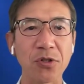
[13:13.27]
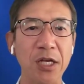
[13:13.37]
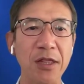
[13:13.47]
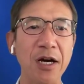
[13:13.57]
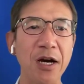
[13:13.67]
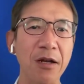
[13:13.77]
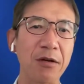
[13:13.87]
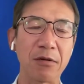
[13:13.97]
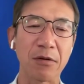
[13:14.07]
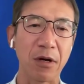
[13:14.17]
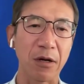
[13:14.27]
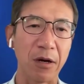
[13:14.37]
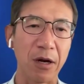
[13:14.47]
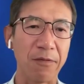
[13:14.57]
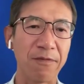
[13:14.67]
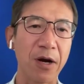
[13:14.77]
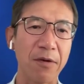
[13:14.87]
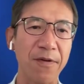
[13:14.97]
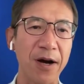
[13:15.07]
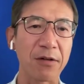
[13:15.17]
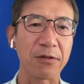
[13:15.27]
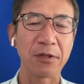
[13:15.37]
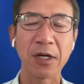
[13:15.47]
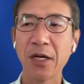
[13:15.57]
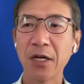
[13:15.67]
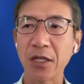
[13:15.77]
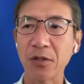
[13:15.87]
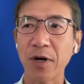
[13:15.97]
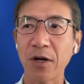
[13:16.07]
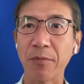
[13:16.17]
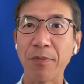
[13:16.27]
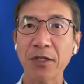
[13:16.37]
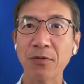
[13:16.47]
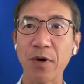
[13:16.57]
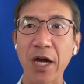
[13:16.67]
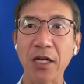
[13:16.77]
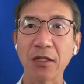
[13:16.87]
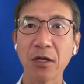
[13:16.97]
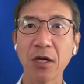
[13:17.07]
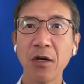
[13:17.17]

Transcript: and that I found is one of the best ways